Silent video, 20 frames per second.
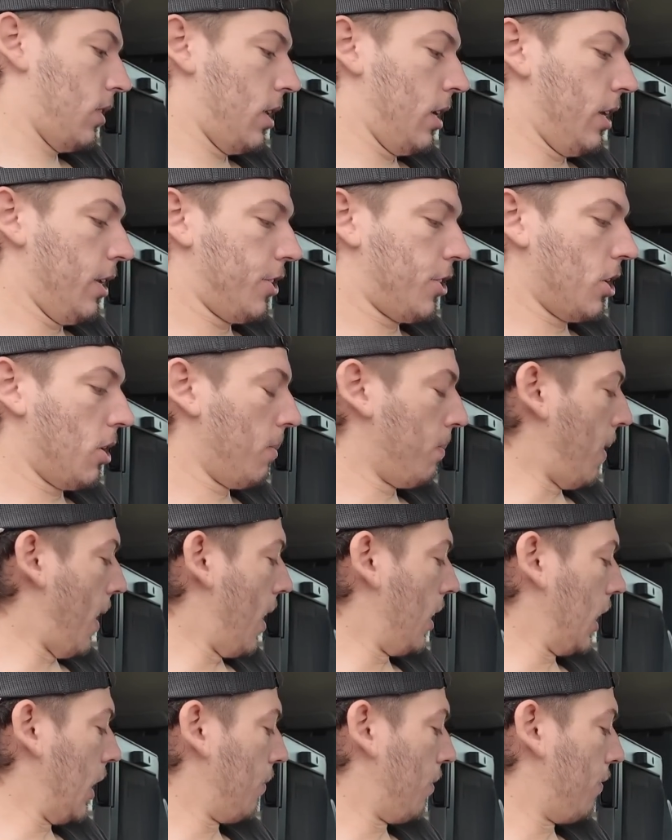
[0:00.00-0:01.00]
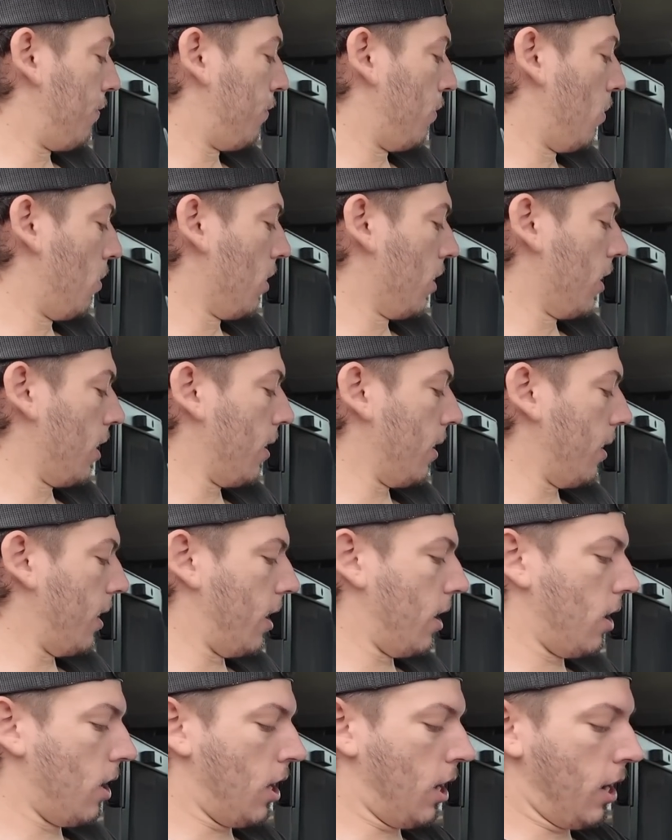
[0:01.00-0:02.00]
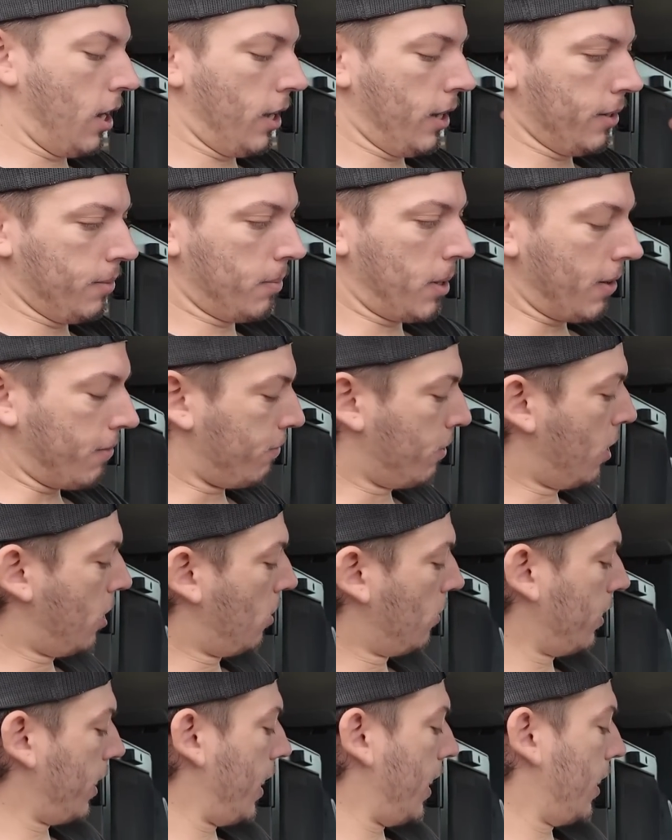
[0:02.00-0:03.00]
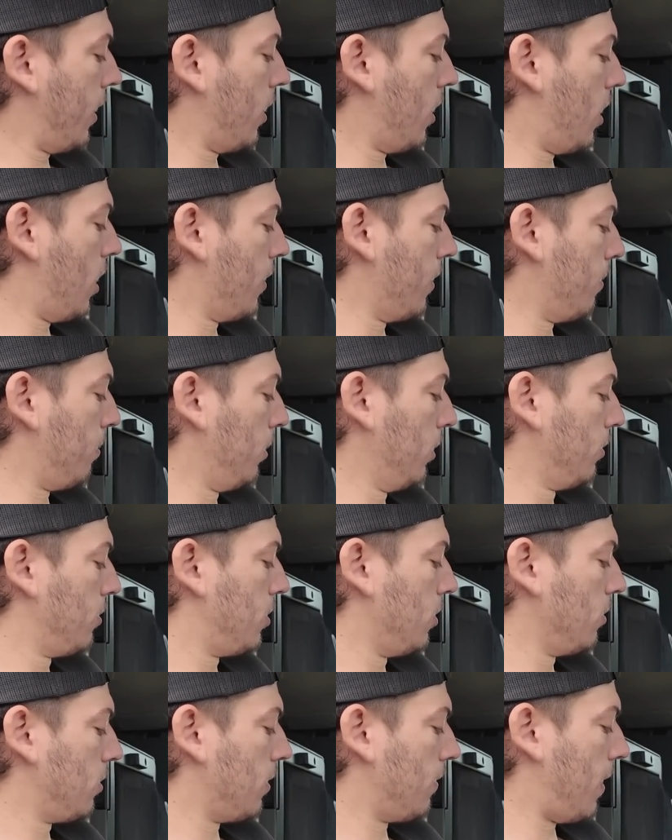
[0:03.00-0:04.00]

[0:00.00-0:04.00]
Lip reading: it is showing power level 4 on my phone and on the Bluetooth